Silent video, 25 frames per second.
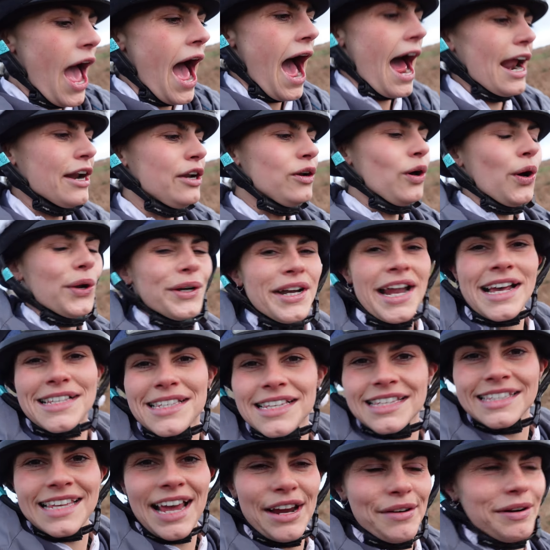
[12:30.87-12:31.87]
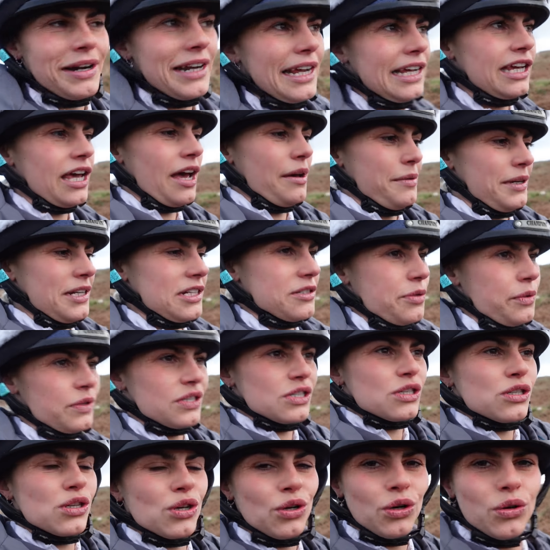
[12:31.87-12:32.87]
and not necessarily going to a
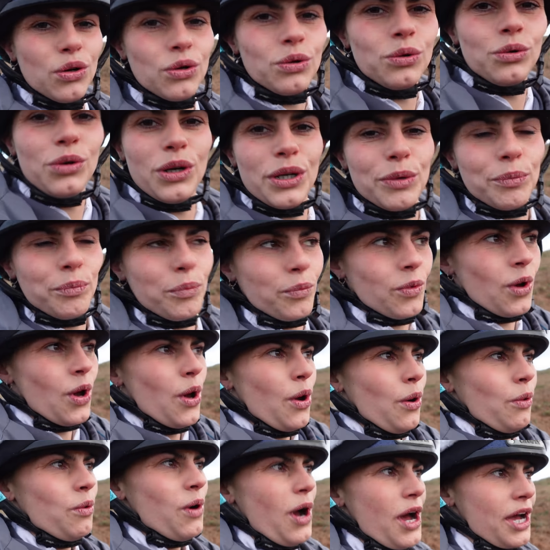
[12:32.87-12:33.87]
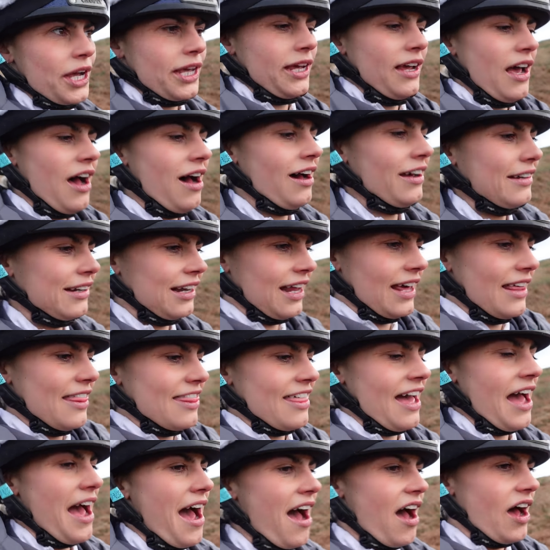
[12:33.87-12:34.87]
school and working hard like
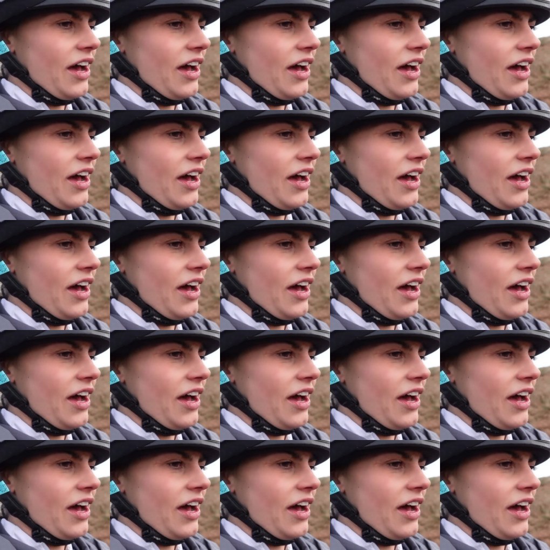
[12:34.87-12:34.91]
that.